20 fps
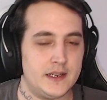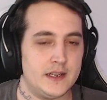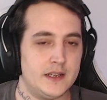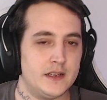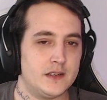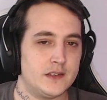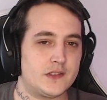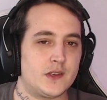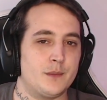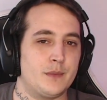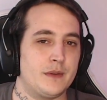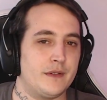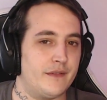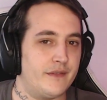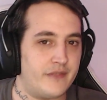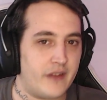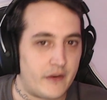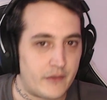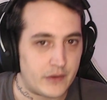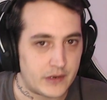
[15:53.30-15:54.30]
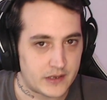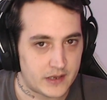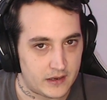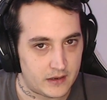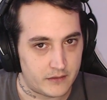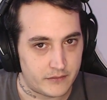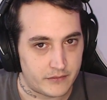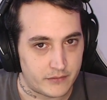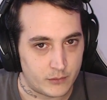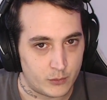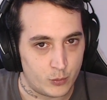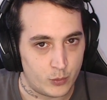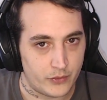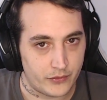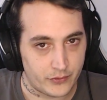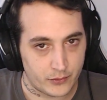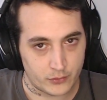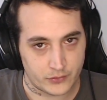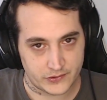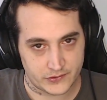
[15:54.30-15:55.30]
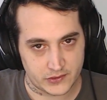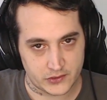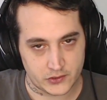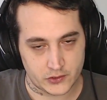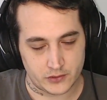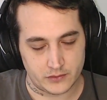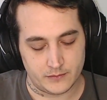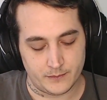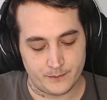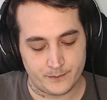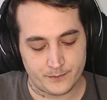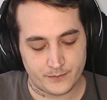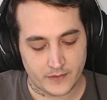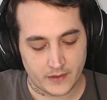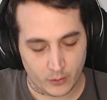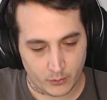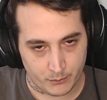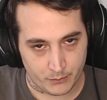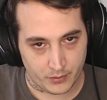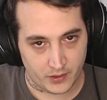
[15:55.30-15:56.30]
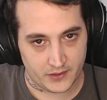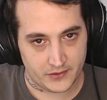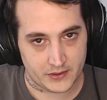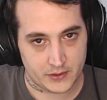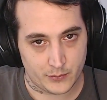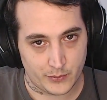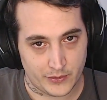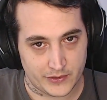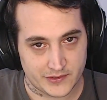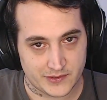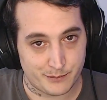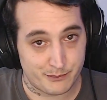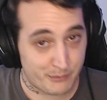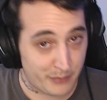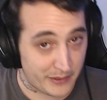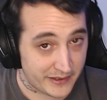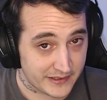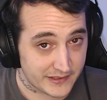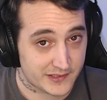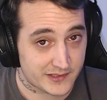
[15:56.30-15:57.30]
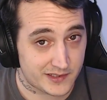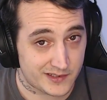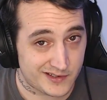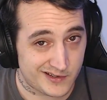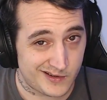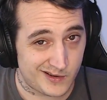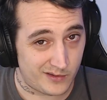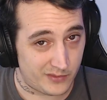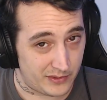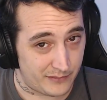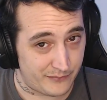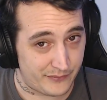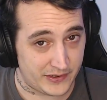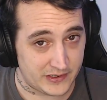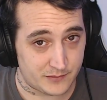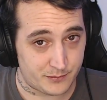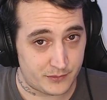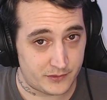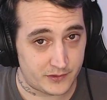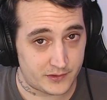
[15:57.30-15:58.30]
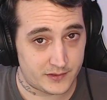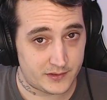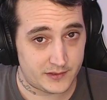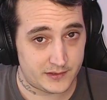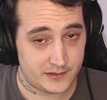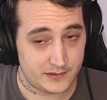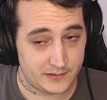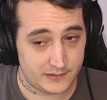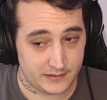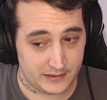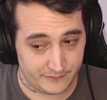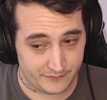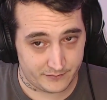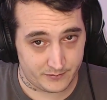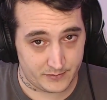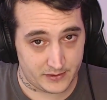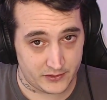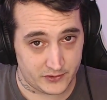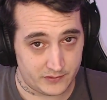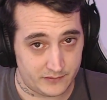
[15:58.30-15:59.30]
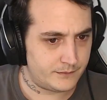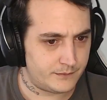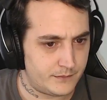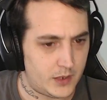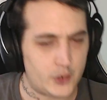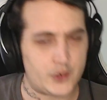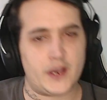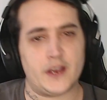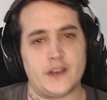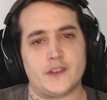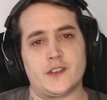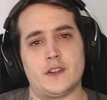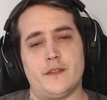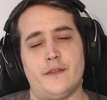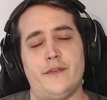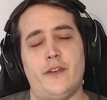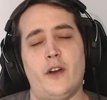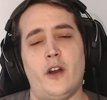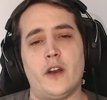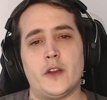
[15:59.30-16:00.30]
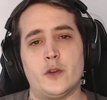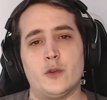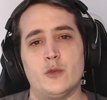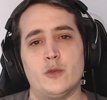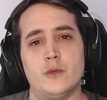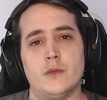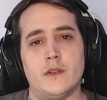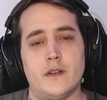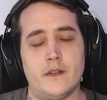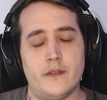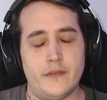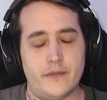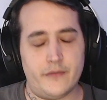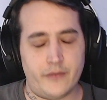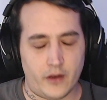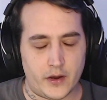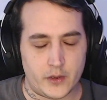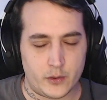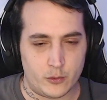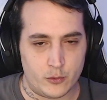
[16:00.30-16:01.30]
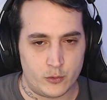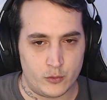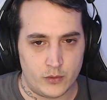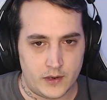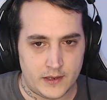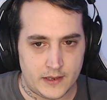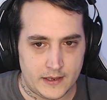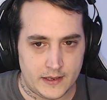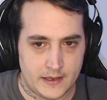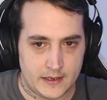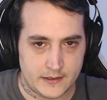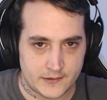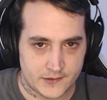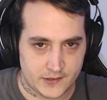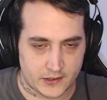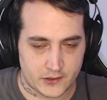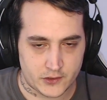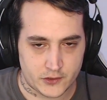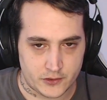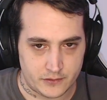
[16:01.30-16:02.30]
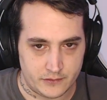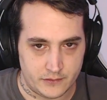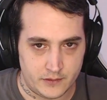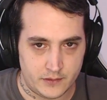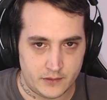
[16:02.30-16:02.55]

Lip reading: So be very careful with your decision on buying the Quest based on the Facebook information. Okay, so the final section